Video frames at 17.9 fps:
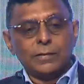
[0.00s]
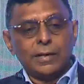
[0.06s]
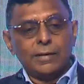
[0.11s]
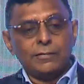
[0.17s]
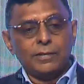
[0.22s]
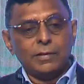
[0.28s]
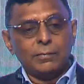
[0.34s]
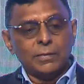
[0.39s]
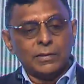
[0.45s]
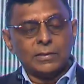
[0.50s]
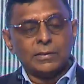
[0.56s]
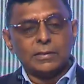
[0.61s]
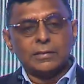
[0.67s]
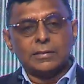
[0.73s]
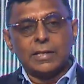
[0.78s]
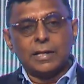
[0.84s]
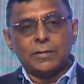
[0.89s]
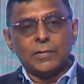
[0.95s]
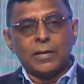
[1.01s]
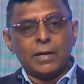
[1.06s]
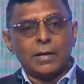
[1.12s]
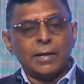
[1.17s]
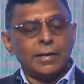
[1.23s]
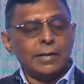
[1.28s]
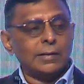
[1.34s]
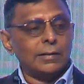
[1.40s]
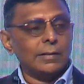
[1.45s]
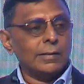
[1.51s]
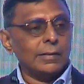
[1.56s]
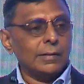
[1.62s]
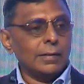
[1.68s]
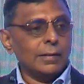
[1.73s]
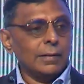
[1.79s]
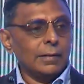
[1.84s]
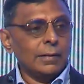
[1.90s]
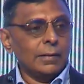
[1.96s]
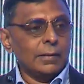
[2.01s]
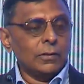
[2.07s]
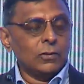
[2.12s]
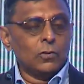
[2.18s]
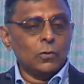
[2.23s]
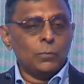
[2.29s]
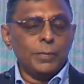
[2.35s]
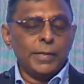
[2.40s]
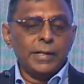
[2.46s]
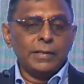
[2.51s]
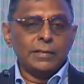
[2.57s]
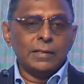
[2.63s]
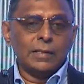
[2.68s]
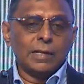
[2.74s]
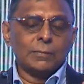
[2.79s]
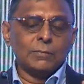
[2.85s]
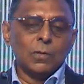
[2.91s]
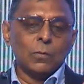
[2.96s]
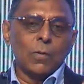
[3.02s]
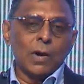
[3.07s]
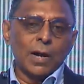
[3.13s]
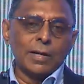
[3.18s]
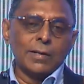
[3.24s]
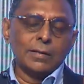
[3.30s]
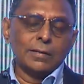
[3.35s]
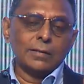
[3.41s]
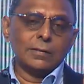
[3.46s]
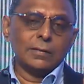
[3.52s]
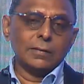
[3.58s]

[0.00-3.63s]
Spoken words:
every business that we are in should be either number 1